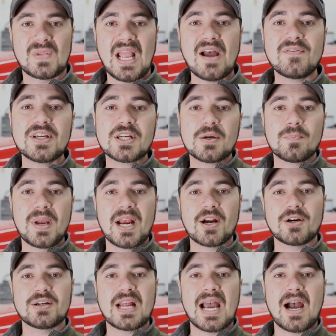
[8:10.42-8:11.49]
Having
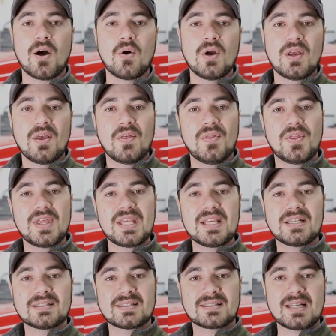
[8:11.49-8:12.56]
compared now
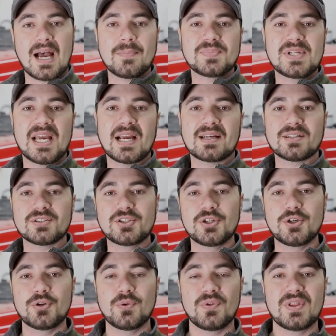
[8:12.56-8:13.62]
the StopTech
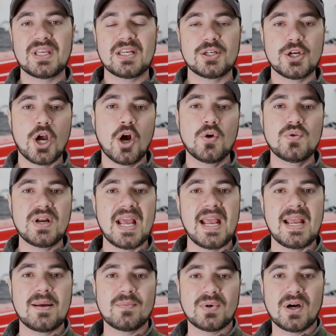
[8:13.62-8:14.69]
to the no
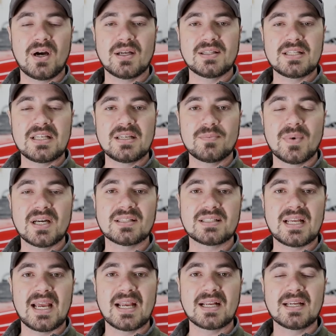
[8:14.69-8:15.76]
name on the
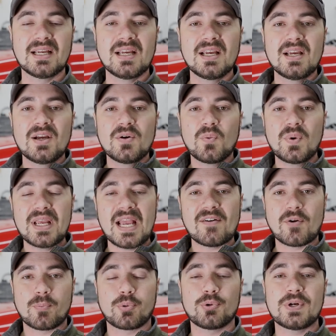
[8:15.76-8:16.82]
Mustang, we
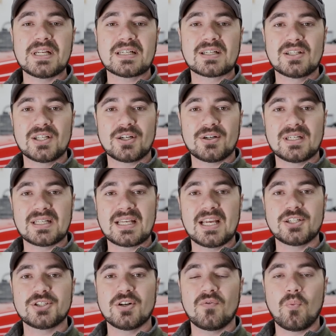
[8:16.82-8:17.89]
have a pretty clear
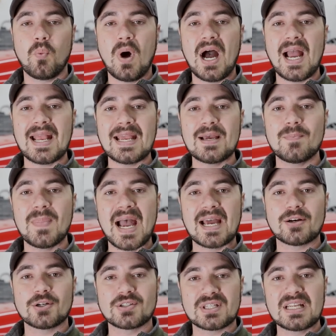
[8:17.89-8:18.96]
indication of why it
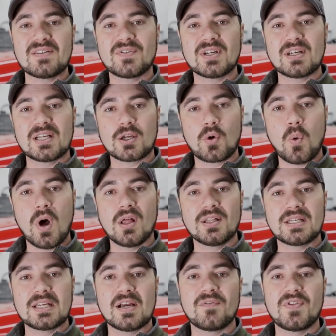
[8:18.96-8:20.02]
matters even in
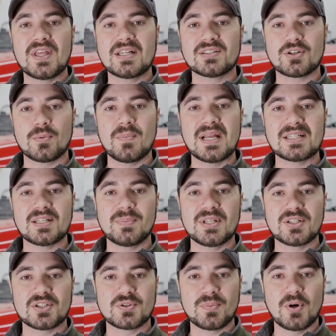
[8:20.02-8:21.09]
quality of things that are meant to
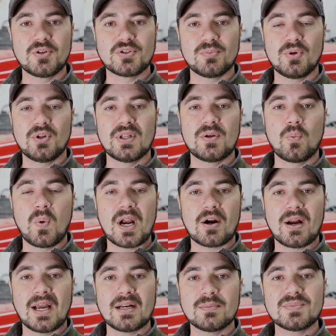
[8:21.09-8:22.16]
be disposable and
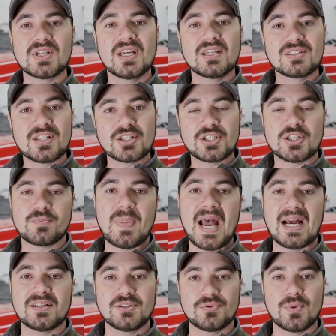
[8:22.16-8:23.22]
wear items, such as
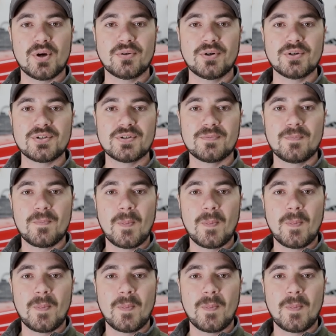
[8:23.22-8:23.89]
pads and rotors.